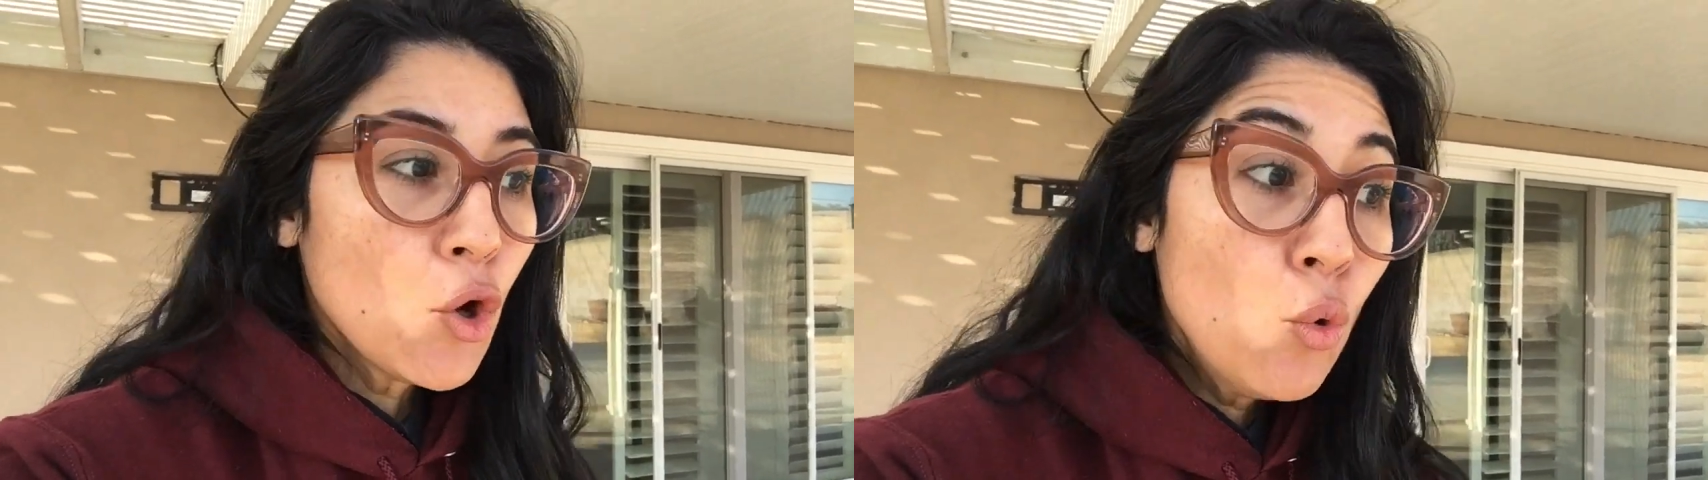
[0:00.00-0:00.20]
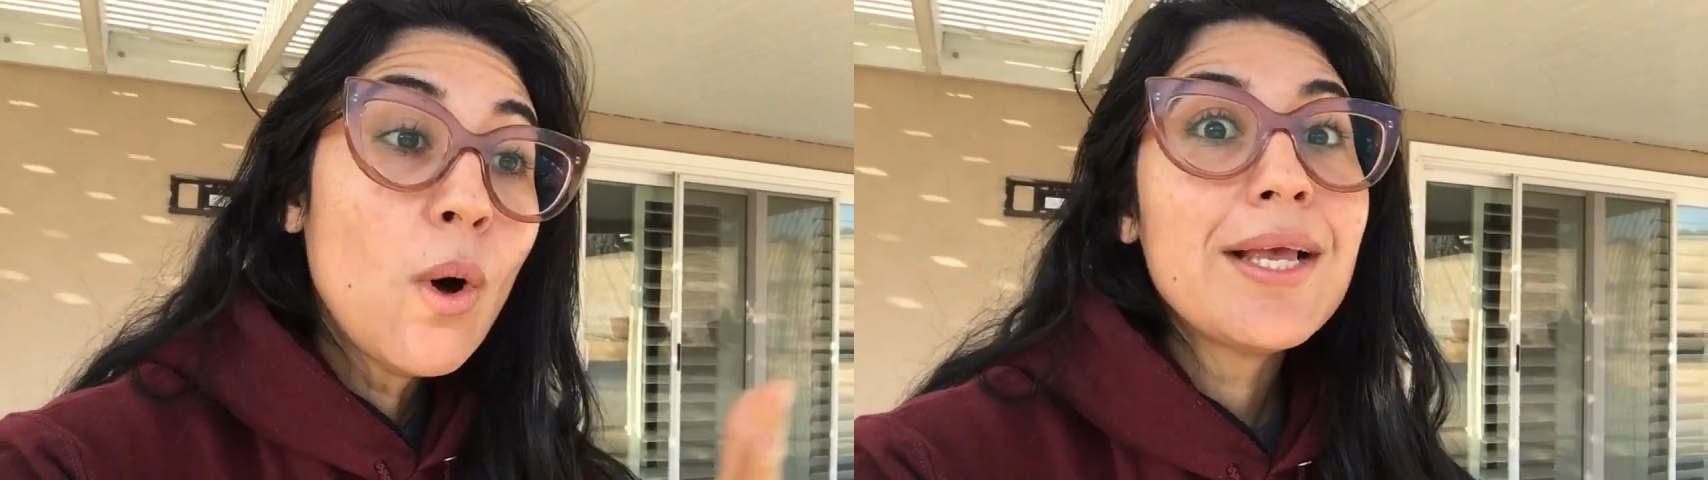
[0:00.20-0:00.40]

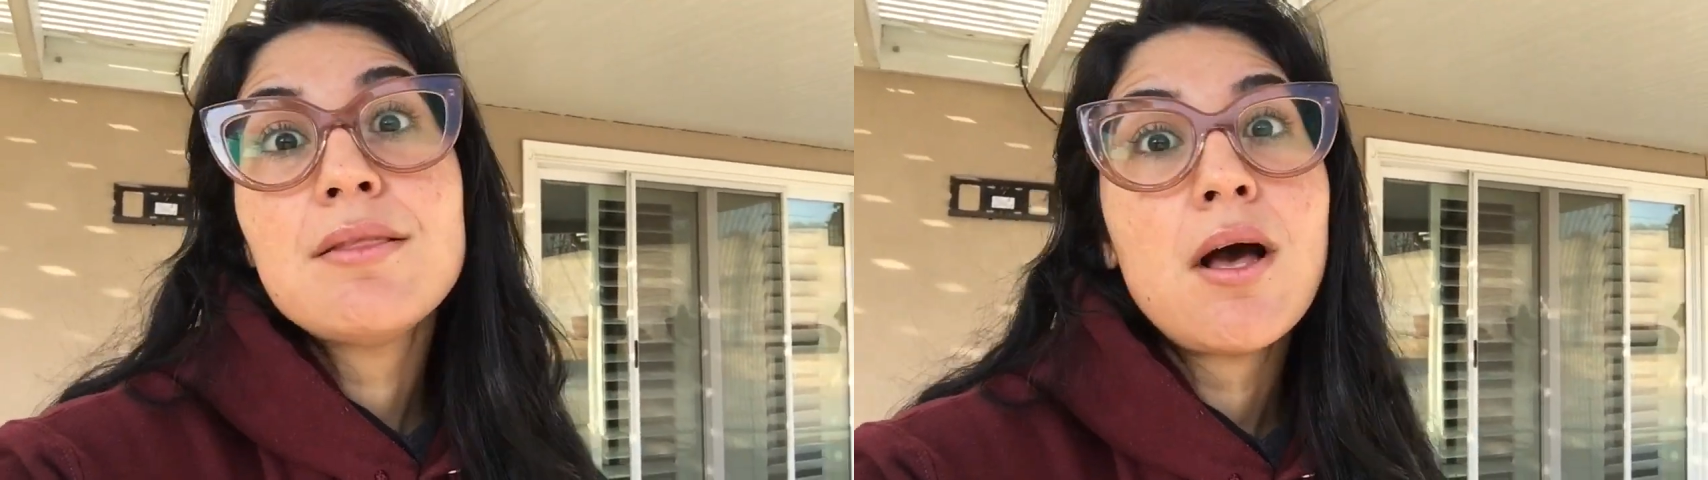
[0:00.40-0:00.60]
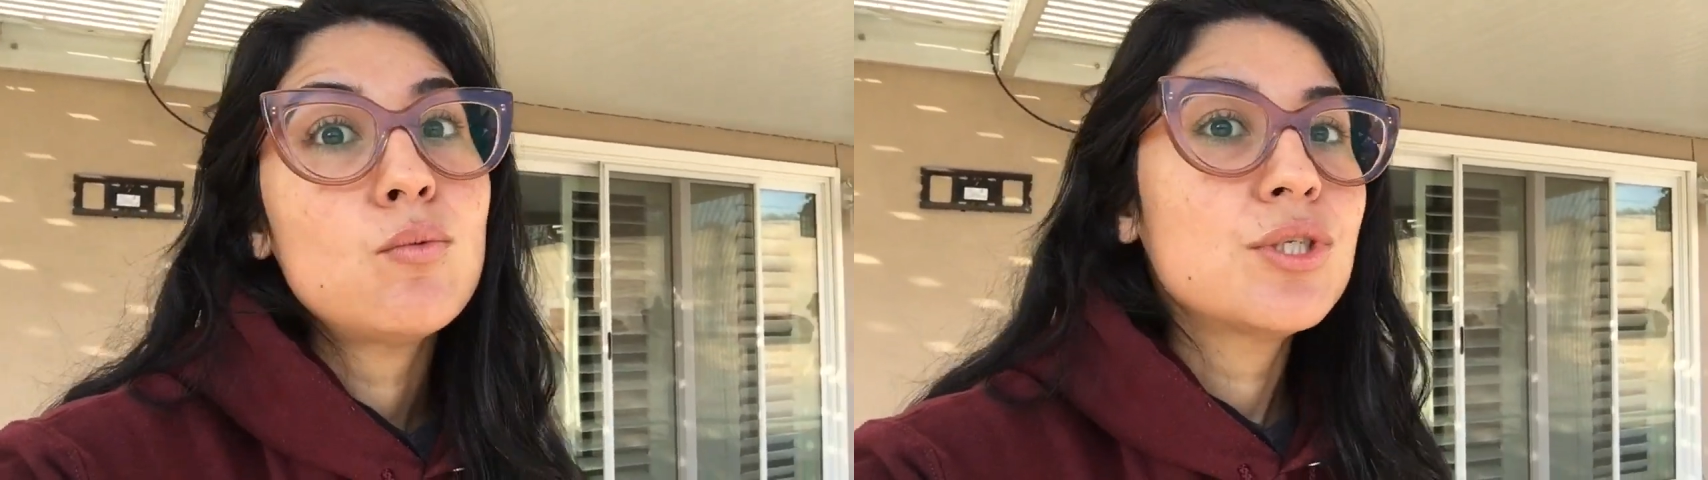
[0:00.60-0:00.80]
who I
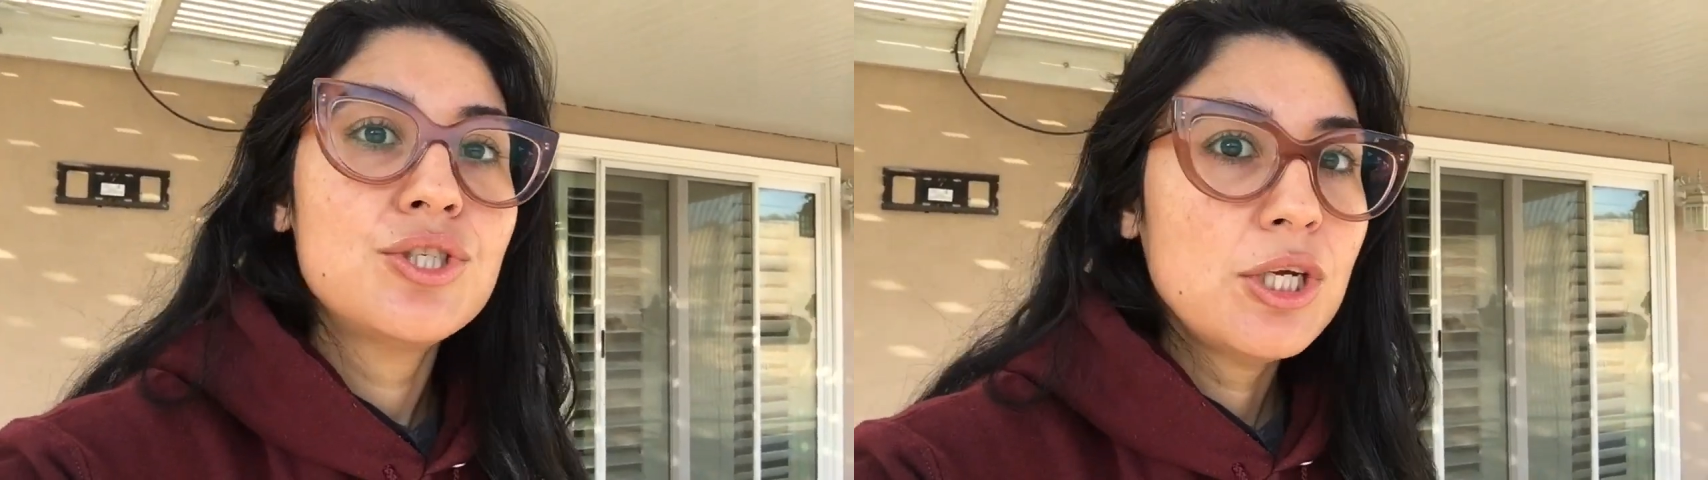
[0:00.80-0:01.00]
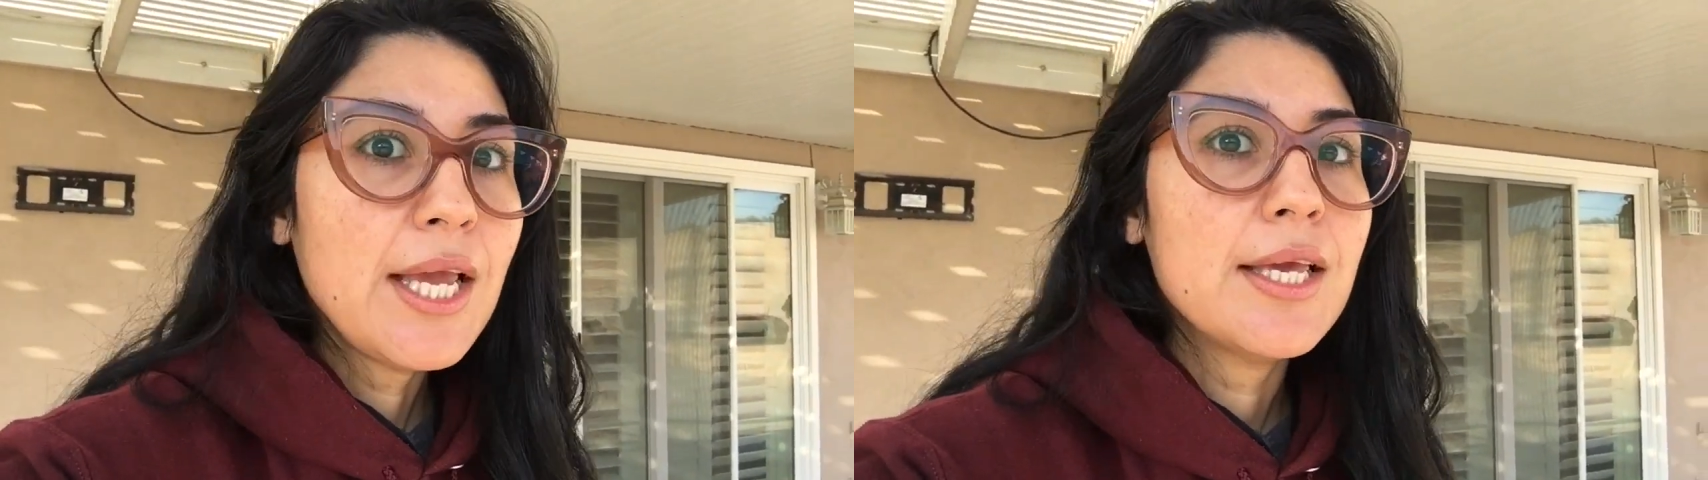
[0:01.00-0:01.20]
thought
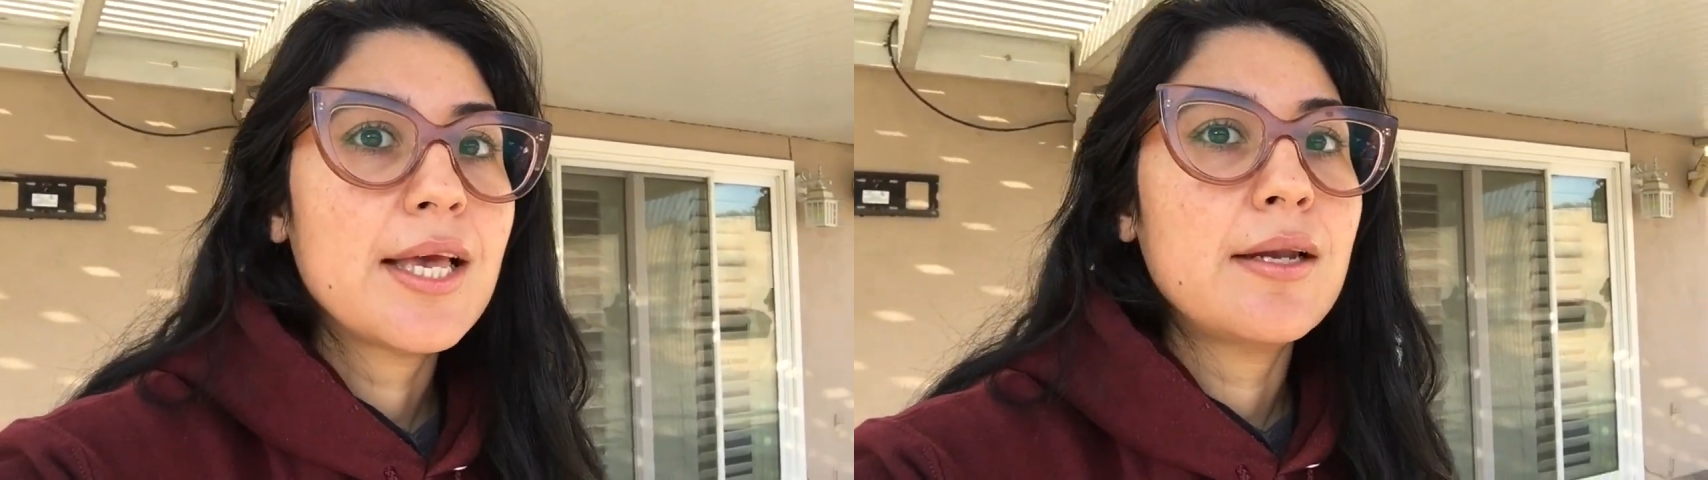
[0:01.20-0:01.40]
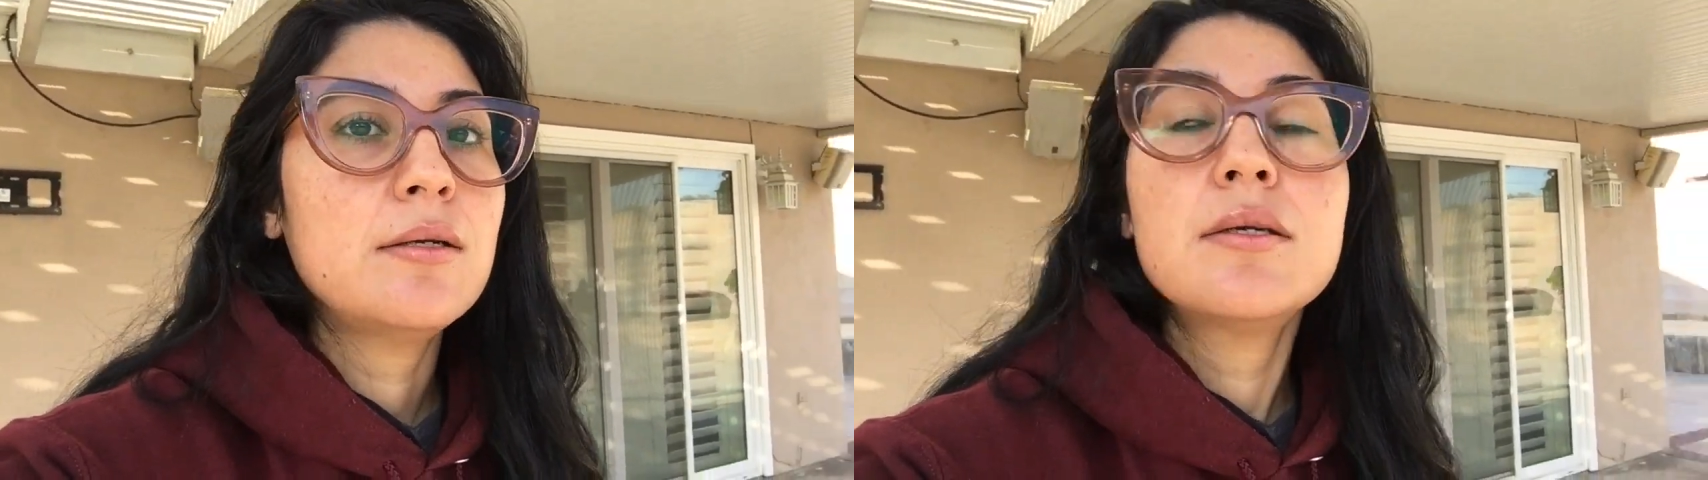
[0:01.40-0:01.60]
was Jake, and